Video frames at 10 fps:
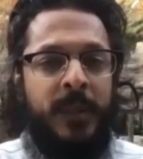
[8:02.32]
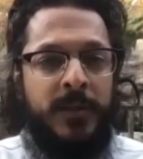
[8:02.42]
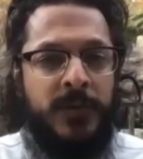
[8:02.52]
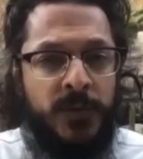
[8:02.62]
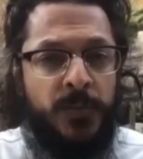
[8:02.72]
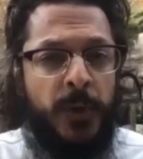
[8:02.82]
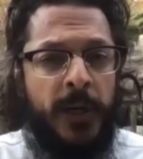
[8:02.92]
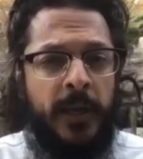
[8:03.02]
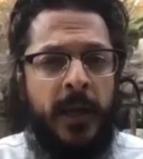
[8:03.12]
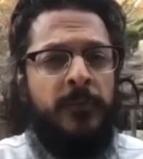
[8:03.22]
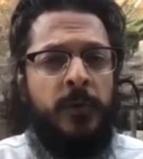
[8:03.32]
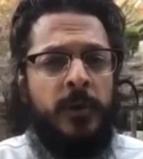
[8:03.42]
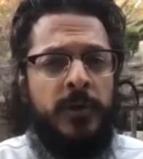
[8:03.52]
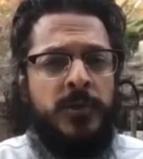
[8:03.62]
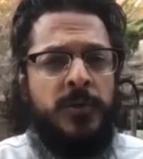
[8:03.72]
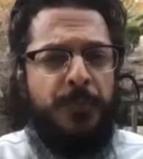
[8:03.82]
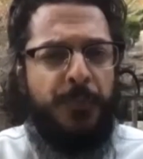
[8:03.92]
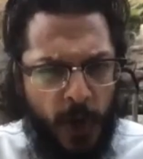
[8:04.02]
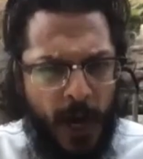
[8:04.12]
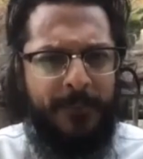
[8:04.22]
In spring, everyone is to
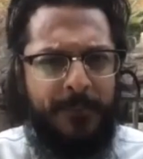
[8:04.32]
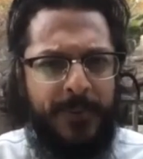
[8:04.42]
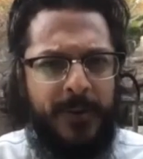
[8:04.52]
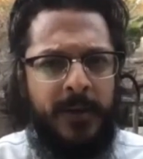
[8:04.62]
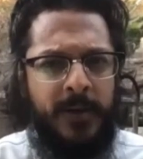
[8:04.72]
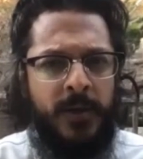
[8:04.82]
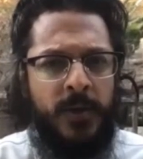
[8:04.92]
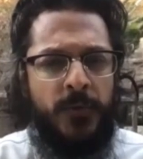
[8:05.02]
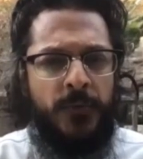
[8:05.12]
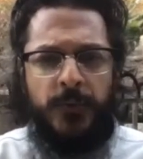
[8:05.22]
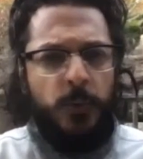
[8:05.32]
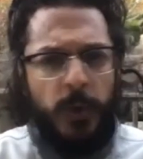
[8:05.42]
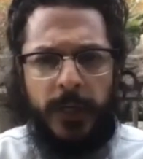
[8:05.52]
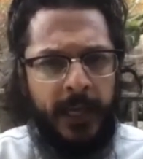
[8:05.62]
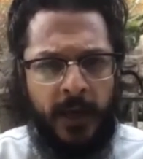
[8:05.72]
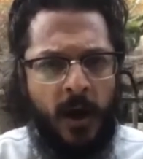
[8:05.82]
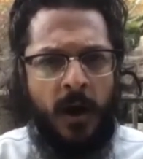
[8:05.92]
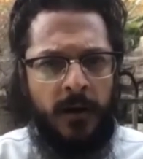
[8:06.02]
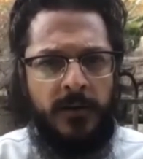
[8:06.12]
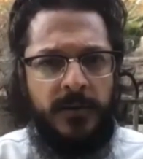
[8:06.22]
prep for working hard.